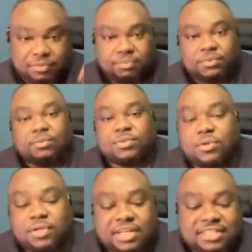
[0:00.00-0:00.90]
film was
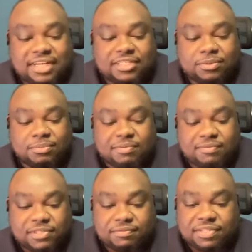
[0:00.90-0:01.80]
called Katikati, was my
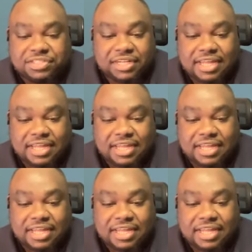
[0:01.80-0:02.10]
first feature,